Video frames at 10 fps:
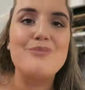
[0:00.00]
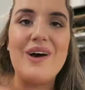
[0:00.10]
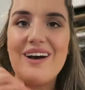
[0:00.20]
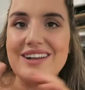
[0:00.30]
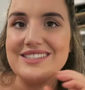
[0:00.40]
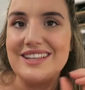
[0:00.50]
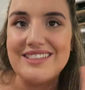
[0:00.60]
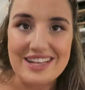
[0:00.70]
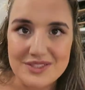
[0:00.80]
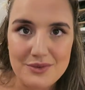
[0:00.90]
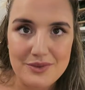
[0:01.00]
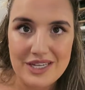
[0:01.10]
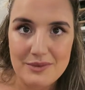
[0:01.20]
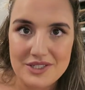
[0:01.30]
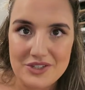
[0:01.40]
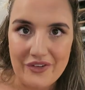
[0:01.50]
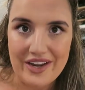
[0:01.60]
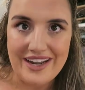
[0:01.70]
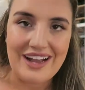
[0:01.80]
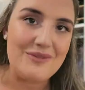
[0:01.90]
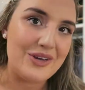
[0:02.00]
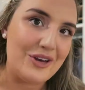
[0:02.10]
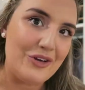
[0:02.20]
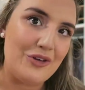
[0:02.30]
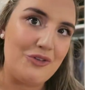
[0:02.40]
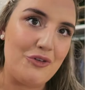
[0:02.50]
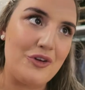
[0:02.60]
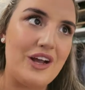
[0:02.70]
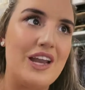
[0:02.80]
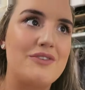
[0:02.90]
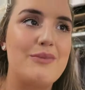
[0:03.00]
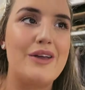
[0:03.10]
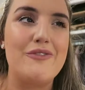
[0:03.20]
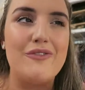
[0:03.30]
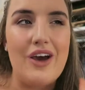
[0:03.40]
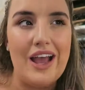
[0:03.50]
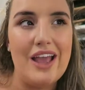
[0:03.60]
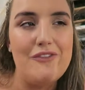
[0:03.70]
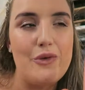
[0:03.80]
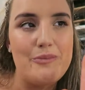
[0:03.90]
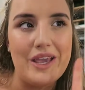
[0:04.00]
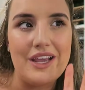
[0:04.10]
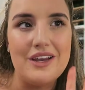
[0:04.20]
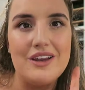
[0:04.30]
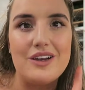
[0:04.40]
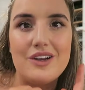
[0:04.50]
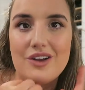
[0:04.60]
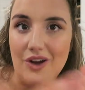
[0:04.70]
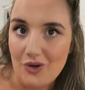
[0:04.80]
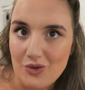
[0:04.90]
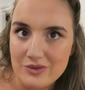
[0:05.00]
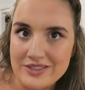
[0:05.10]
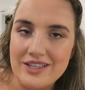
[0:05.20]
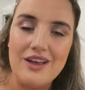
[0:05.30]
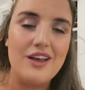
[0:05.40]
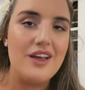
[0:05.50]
But that's what we're gonna be doing. I'm gonna go through kind of my 5 main goals